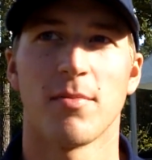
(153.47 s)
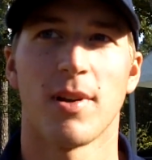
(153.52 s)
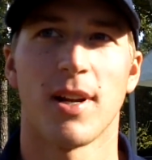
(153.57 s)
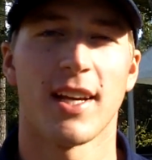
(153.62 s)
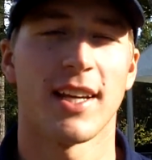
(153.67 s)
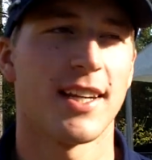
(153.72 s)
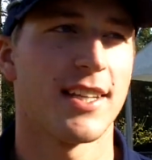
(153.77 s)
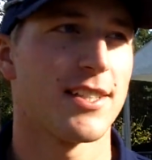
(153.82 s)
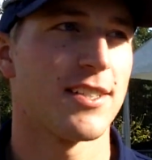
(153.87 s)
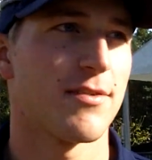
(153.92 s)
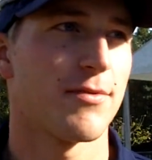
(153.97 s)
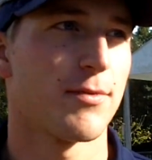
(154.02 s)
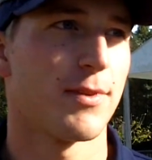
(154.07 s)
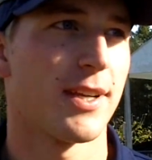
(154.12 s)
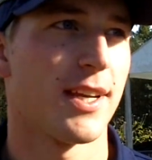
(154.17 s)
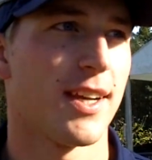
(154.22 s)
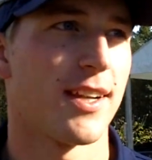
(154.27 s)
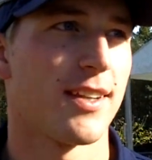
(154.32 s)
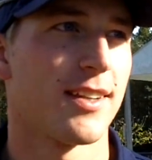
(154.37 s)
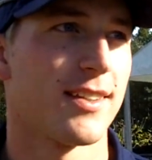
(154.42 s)
But I guess if
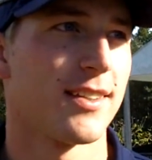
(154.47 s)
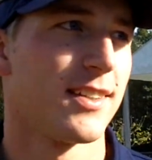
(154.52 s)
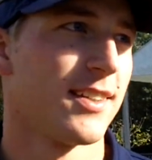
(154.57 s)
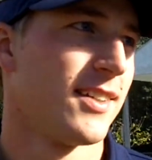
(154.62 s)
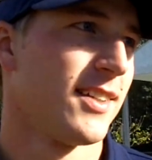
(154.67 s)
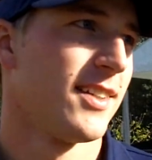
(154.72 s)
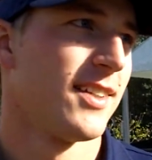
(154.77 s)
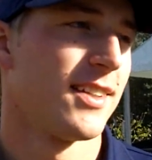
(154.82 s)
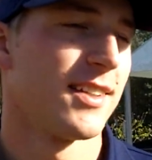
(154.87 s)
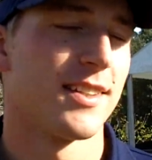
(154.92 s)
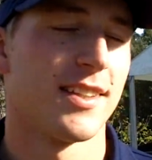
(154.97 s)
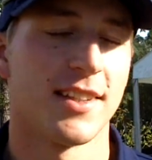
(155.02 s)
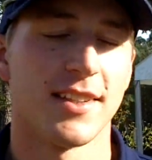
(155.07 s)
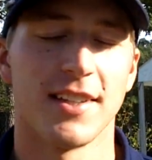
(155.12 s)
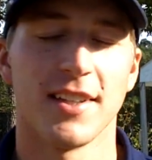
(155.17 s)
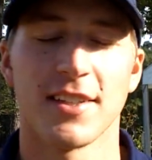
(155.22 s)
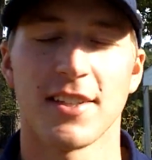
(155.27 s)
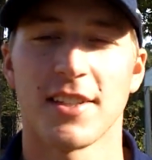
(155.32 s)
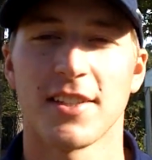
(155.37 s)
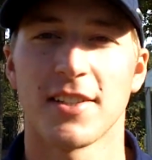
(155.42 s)
we had a, th-
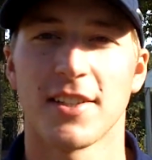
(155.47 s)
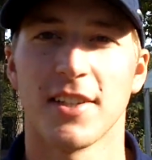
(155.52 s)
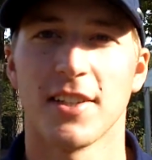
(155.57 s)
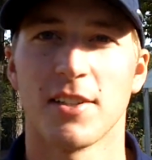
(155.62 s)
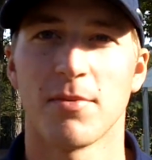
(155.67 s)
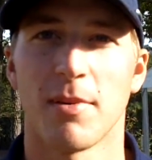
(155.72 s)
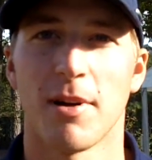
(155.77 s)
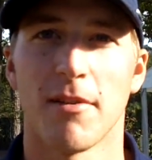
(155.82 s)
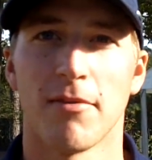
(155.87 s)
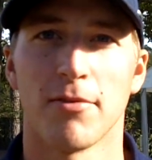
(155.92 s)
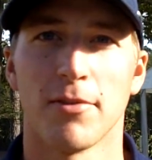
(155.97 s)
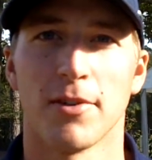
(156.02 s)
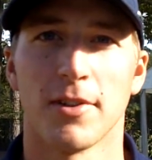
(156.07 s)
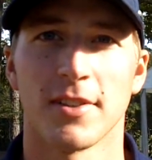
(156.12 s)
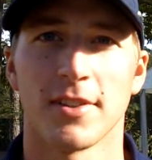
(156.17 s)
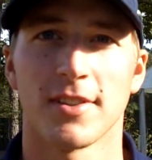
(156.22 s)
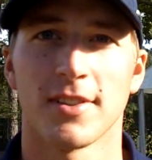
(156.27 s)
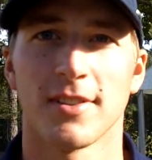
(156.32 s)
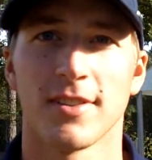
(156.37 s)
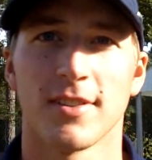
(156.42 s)
this is a good spot for
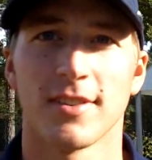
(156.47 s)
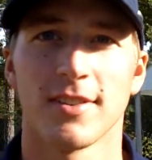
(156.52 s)
us.